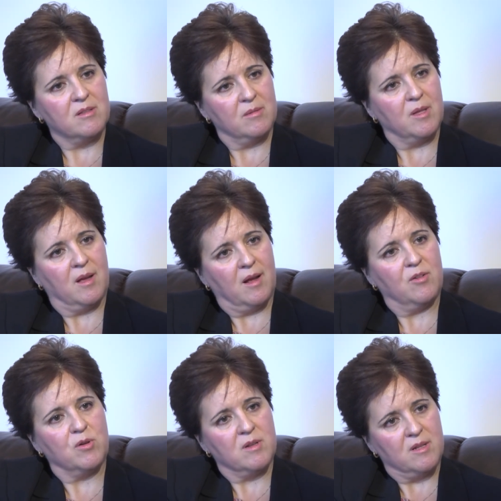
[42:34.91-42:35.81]
Sometimes
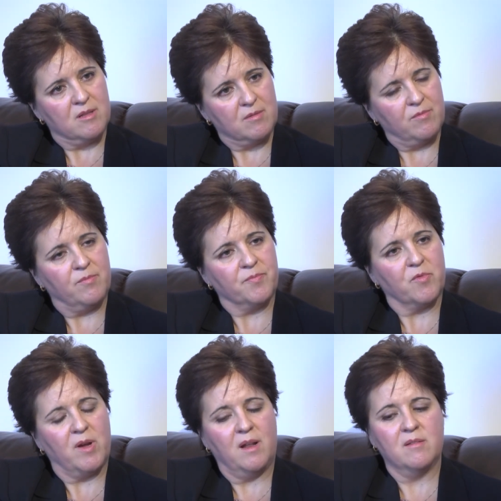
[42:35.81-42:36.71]
country needs
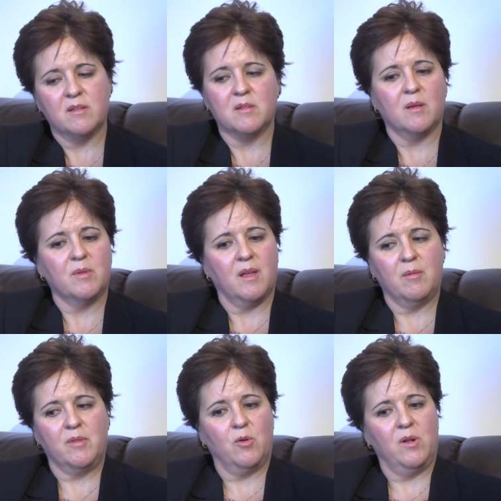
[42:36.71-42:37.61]
financing,
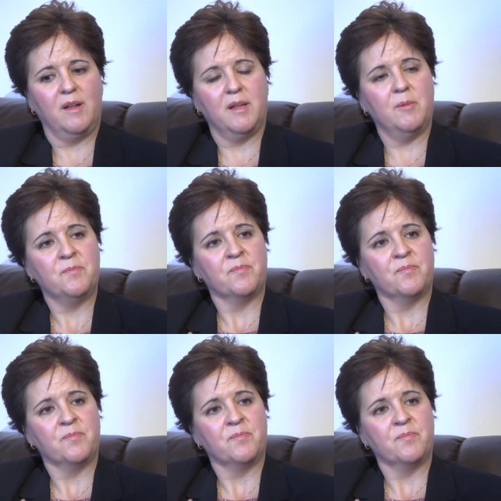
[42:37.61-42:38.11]
sometimes they only need